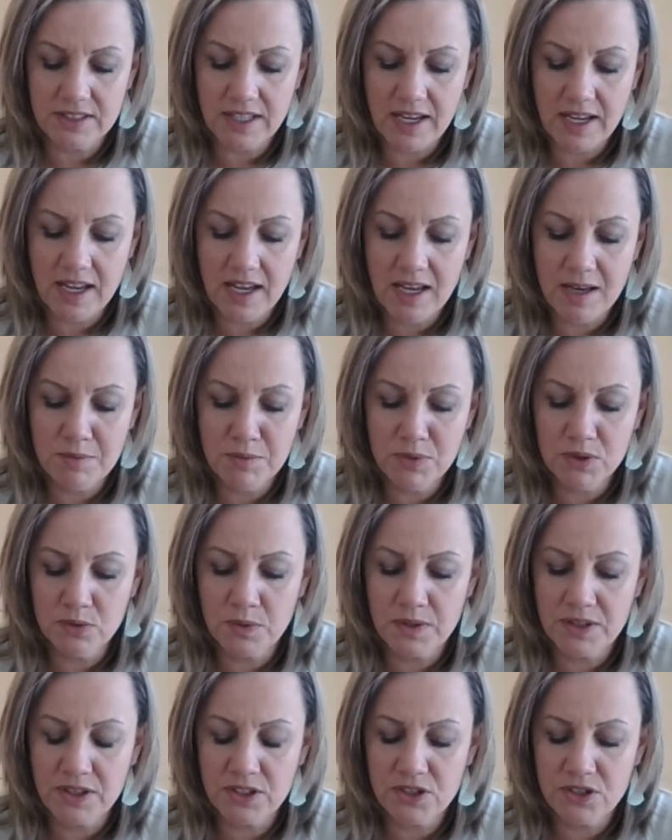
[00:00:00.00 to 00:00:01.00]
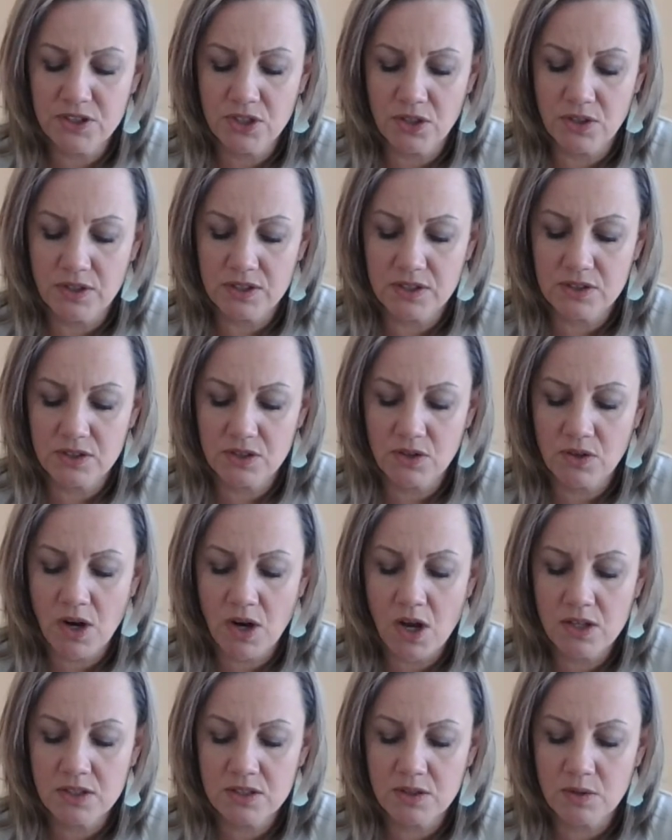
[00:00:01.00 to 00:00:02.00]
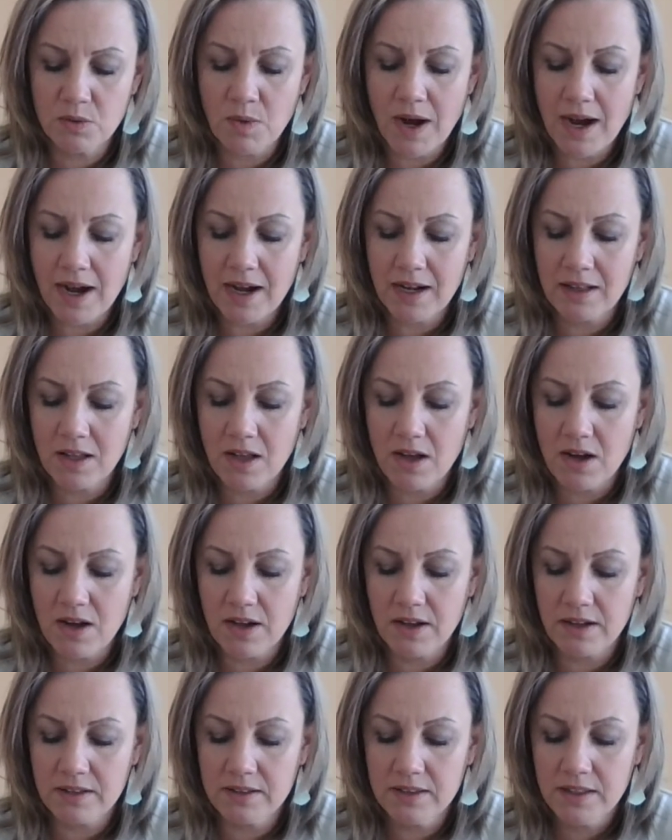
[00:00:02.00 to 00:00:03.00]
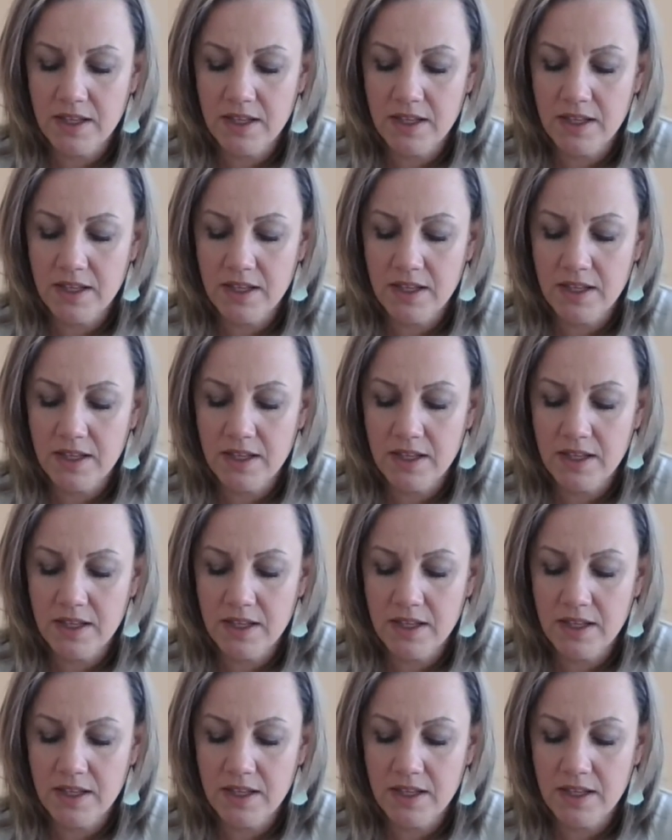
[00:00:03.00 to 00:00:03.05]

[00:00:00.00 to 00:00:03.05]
ambled with assurance across the wide lawn.